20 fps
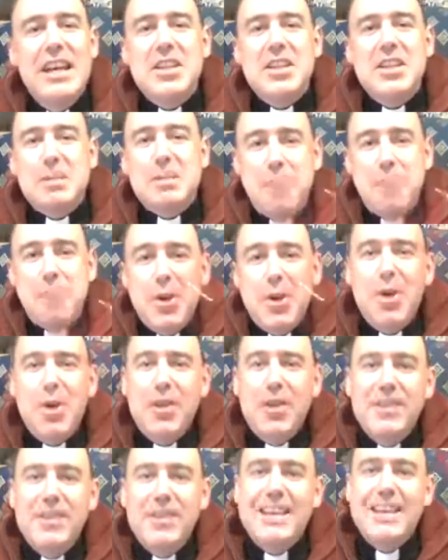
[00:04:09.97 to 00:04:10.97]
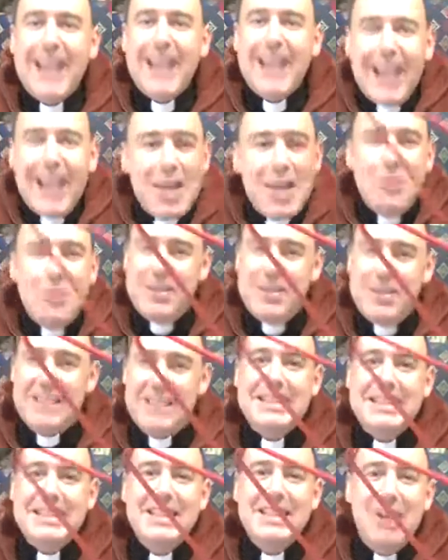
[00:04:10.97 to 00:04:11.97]
to put on the
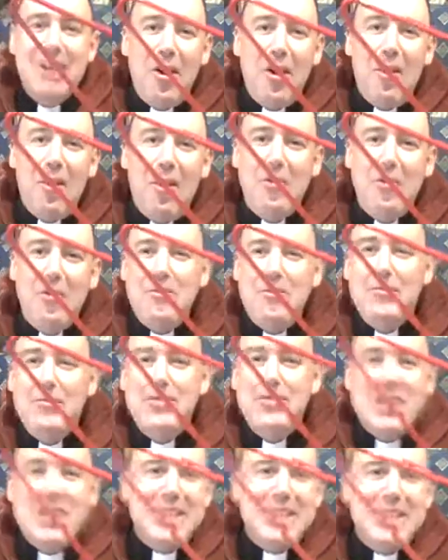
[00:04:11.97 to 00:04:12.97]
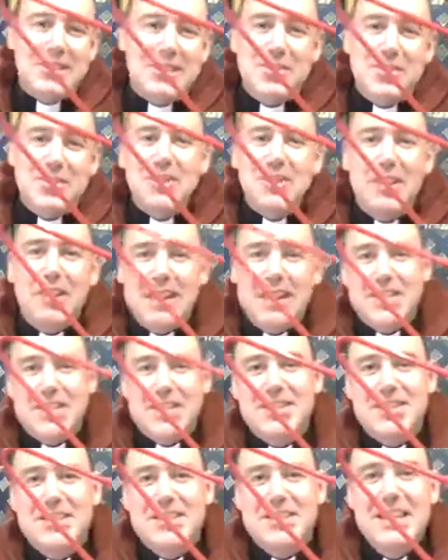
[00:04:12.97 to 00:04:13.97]
clothing of Jesus
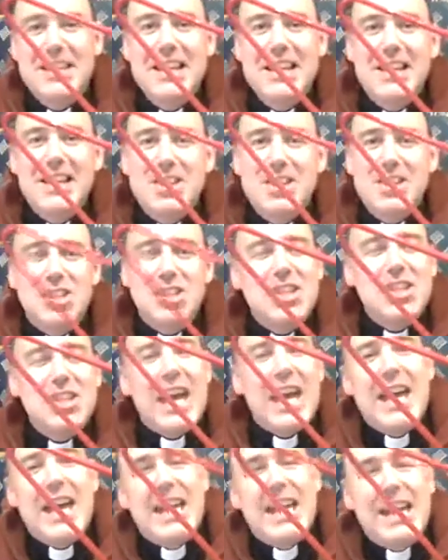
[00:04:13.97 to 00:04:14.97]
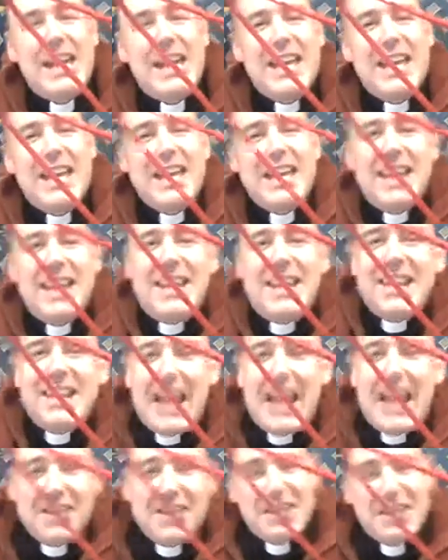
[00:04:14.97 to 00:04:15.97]
Christ, to share in
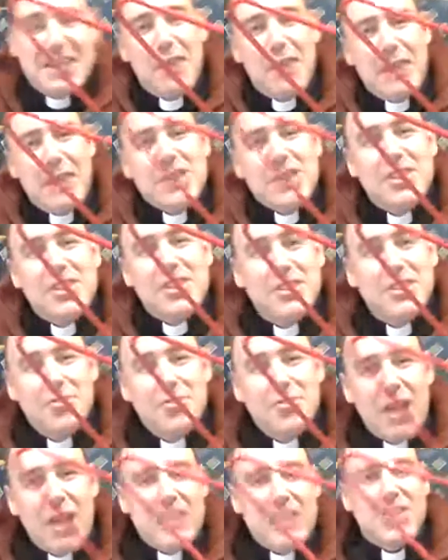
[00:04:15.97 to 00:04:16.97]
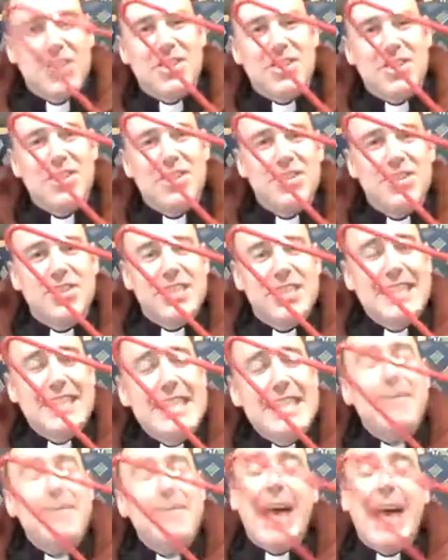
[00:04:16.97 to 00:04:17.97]
that salvation and righteousness, to
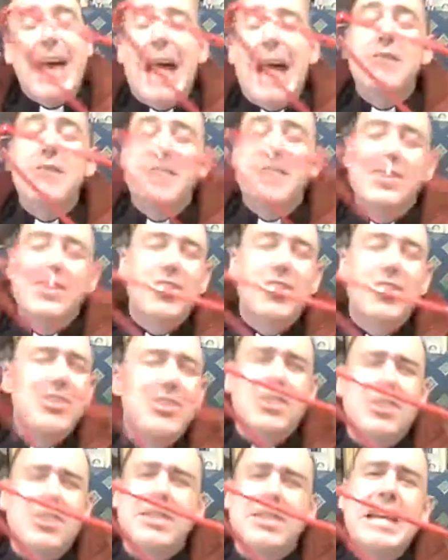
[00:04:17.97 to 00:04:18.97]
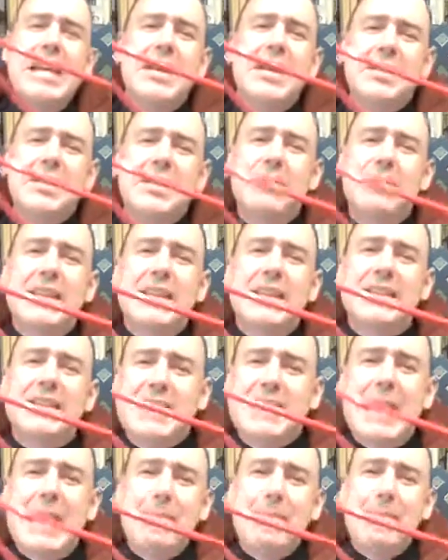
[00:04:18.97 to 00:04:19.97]
live it out. It's not just something that's
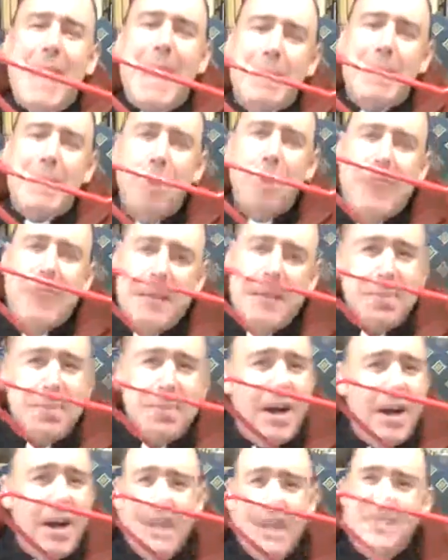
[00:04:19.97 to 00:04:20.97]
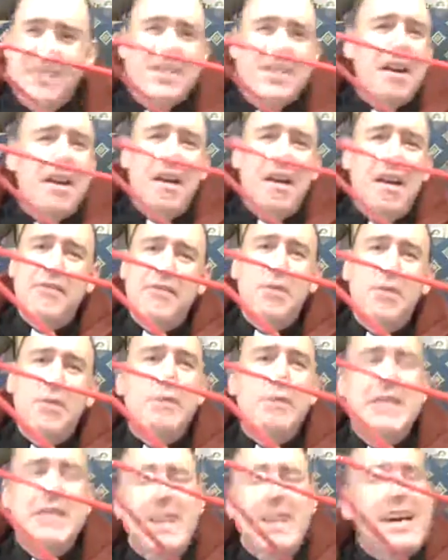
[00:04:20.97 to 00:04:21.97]
in our back pocket, pie in the sky for when
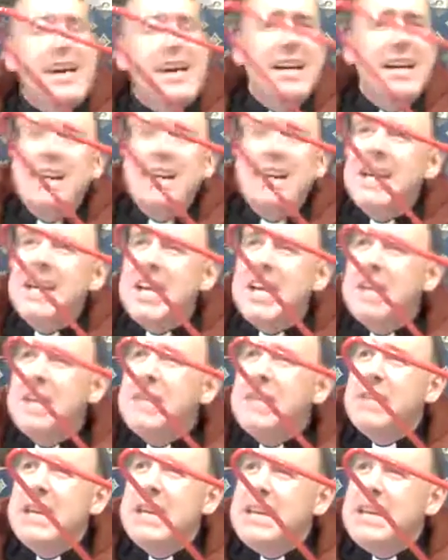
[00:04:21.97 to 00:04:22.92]
we die, a kind of